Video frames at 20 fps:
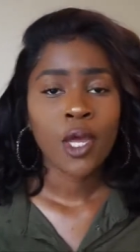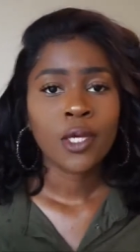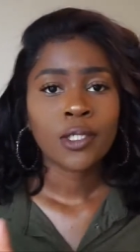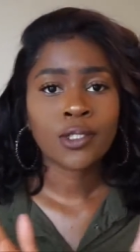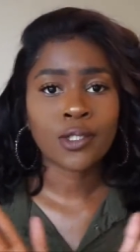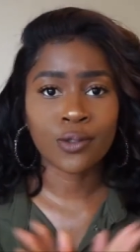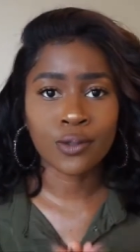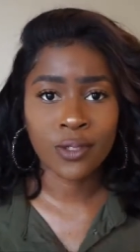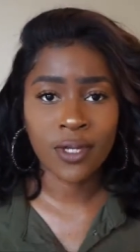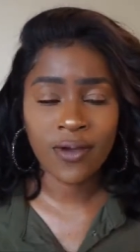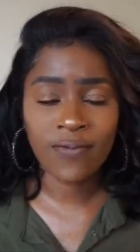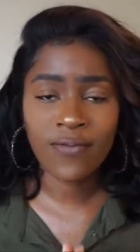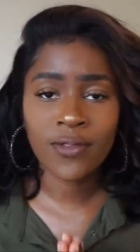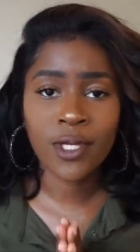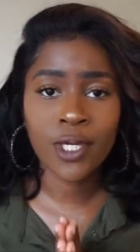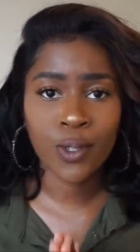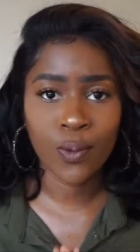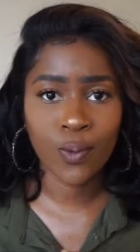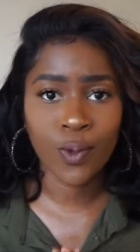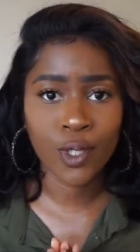So you
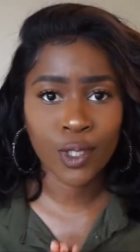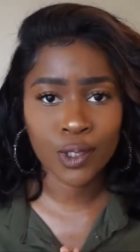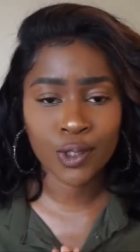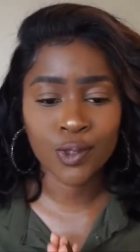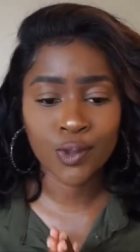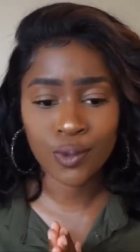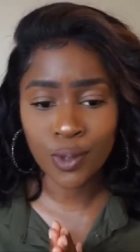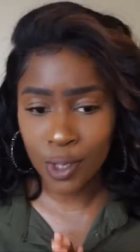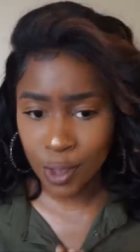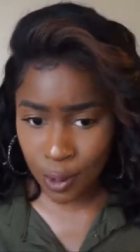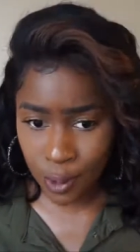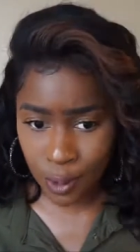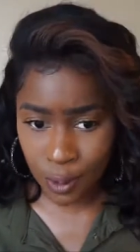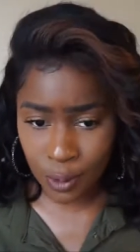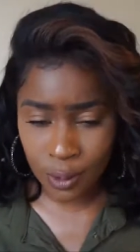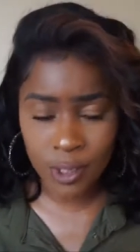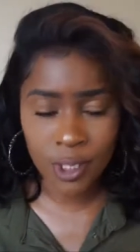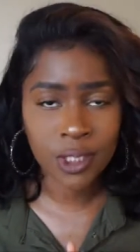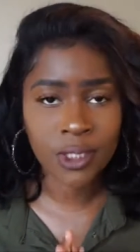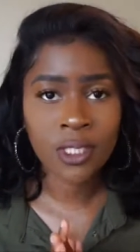definitely can wear this unit
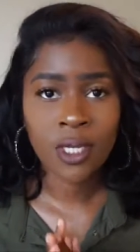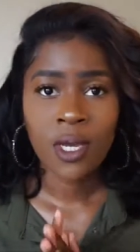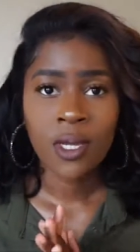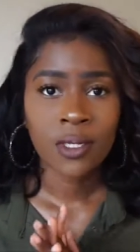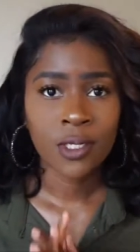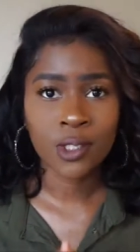glueless.